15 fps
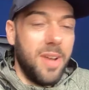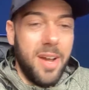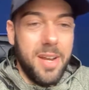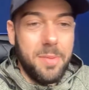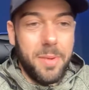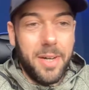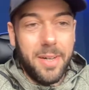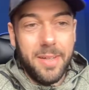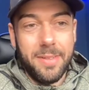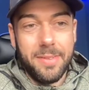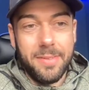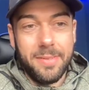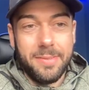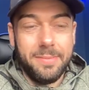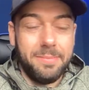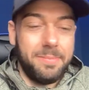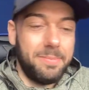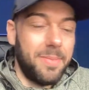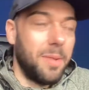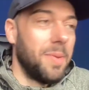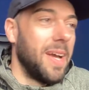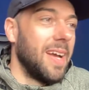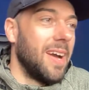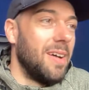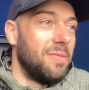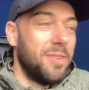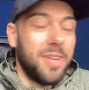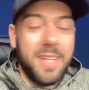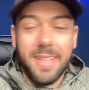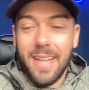anymore, probably ain't got a
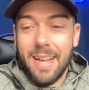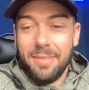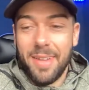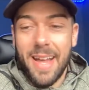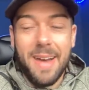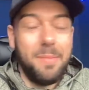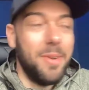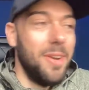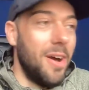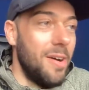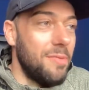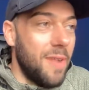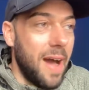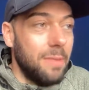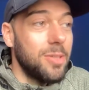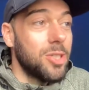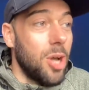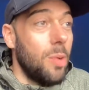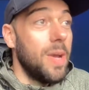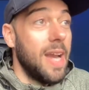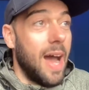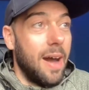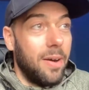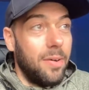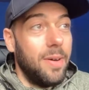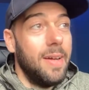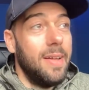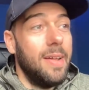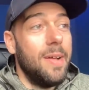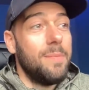fucking life like that, but no, if I was going
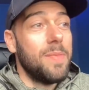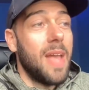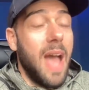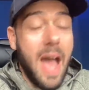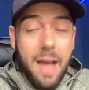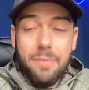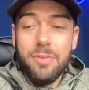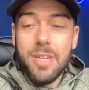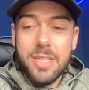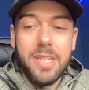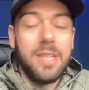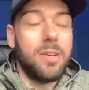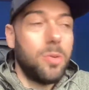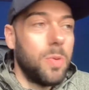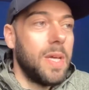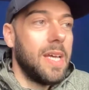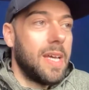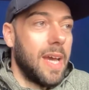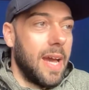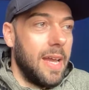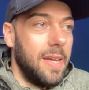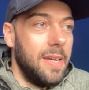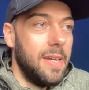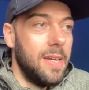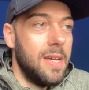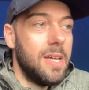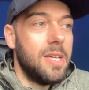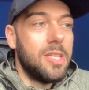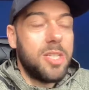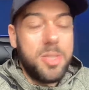out every single weekend,
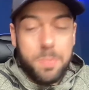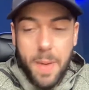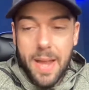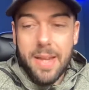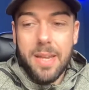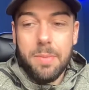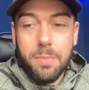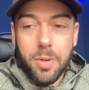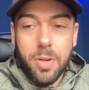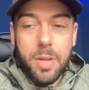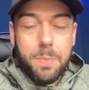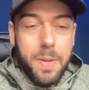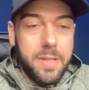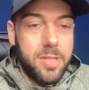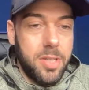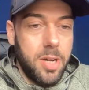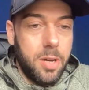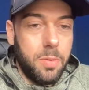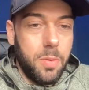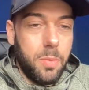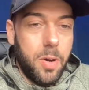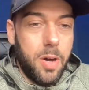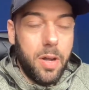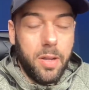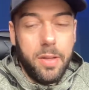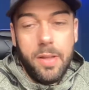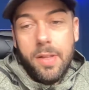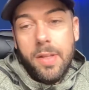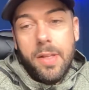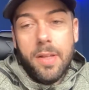spending money, pissing it up the
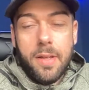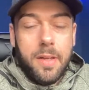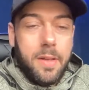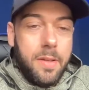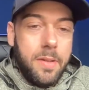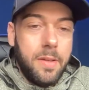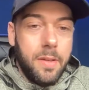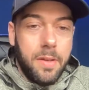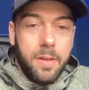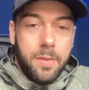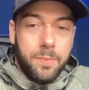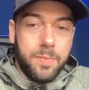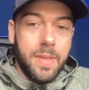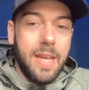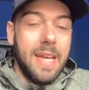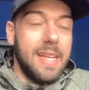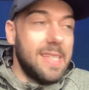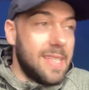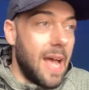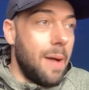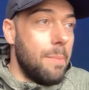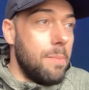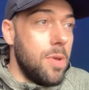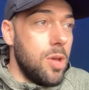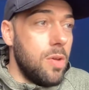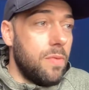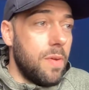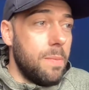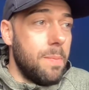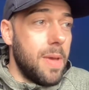wall, is that
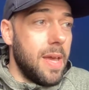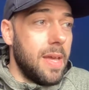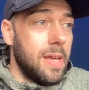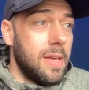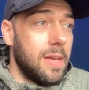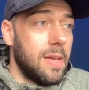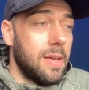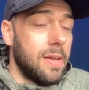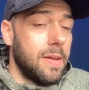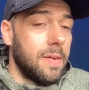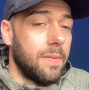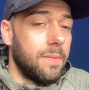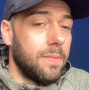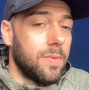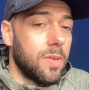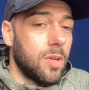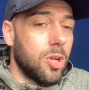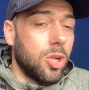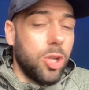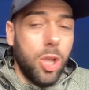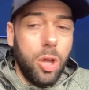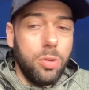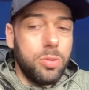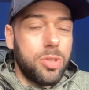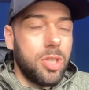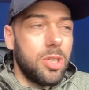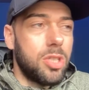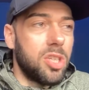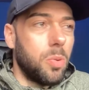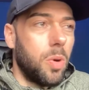moving me
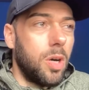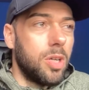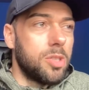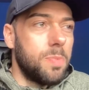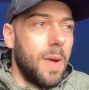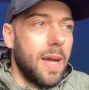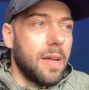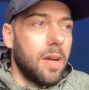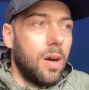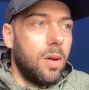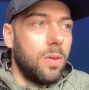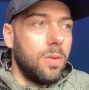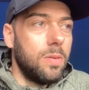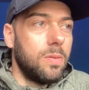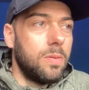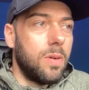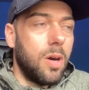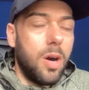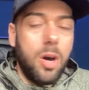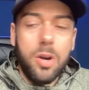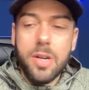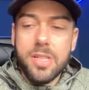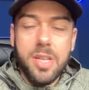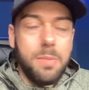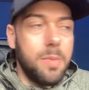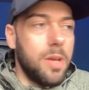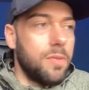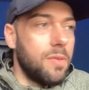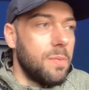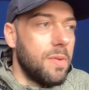closer towards my goal, or is it
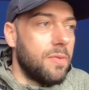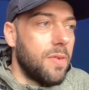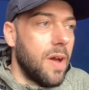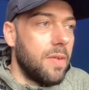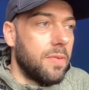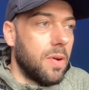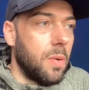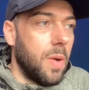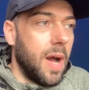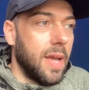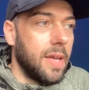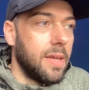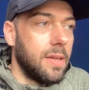moving me further away?